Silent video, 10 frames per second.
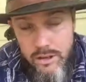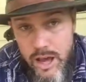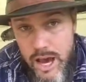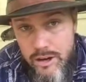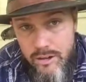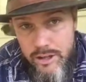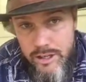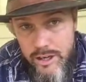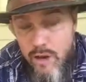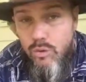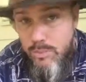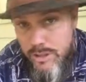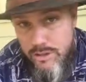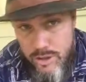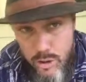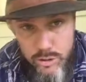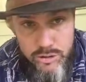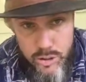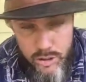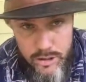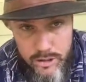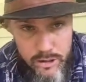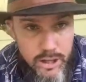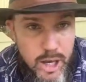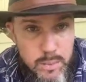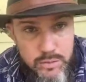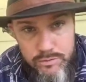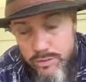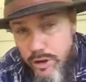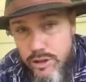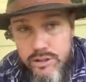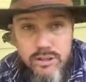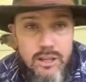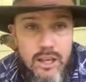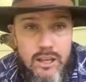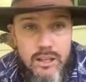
the lottery would be the total solar eclipse versus